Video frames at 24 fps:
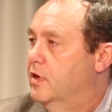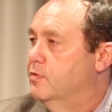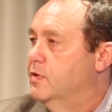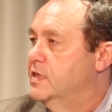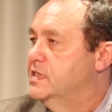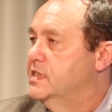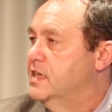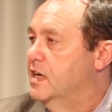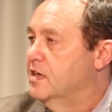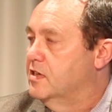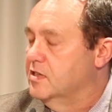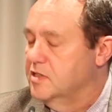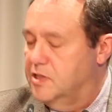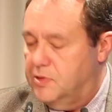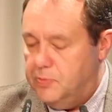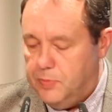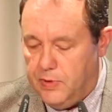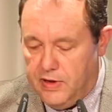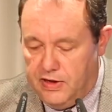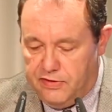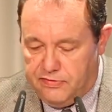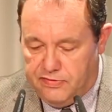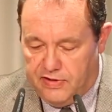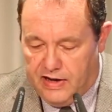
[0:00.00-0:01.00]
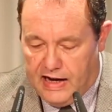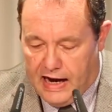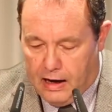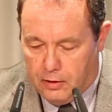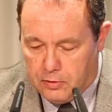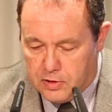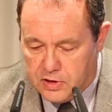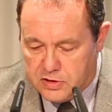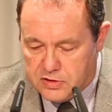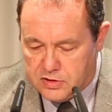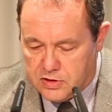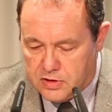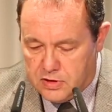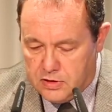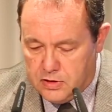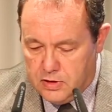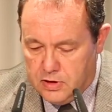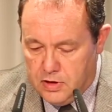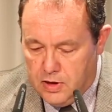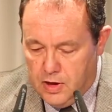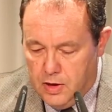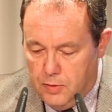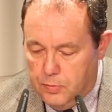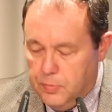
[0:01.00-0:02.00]
of which I could speak for hours,
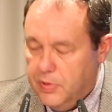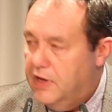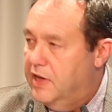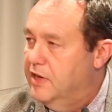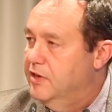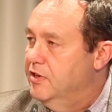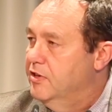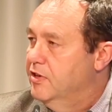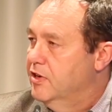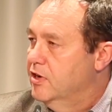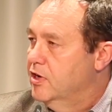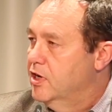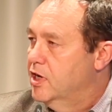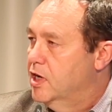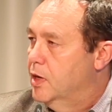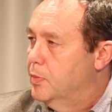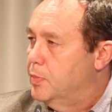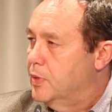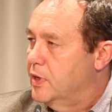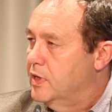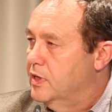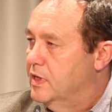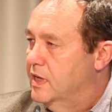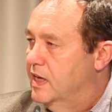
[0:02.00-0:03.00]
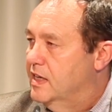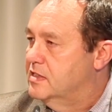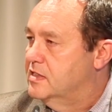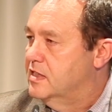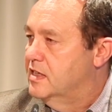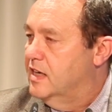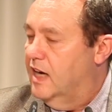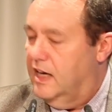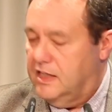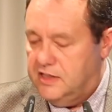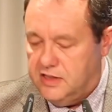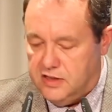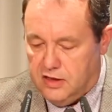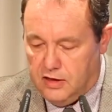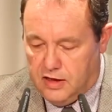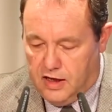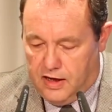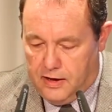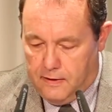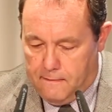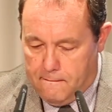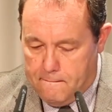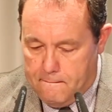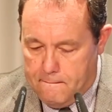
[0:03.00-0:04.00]
but in Europe and
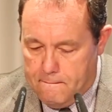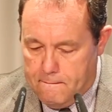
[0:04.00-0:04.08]
internationally.